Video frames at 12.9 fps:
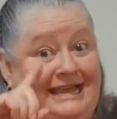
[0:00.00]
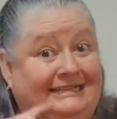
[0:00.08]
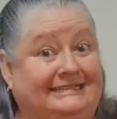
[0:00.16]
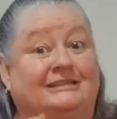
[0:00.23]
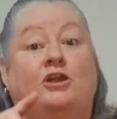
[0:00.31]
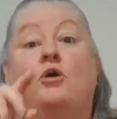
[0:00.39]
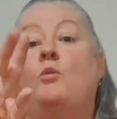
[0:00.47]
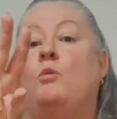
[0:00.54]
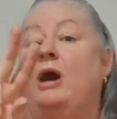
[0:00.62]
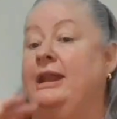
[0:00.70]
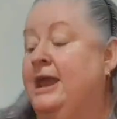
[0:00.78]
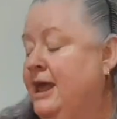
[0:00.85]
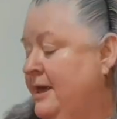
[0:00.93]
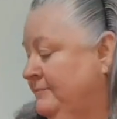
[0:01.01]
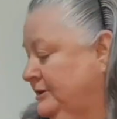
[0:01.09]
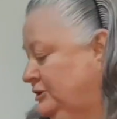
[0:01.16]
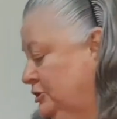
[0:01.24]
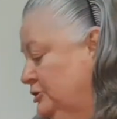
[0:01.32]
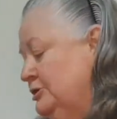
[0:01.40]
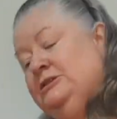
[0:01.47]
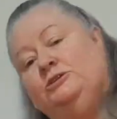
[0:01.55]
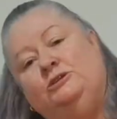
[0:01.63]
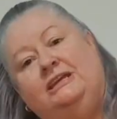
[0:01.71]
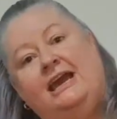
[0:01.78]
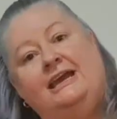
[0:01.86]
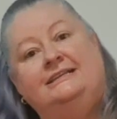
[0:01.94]
Yes, not one but two
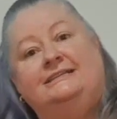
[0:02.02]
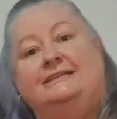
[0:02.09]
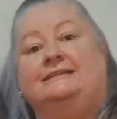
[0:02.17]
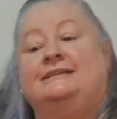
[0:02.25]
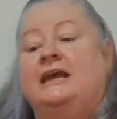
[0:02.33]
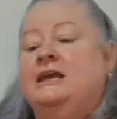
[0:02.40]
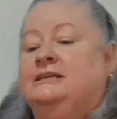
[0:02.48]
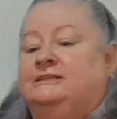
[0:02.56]
suitcases.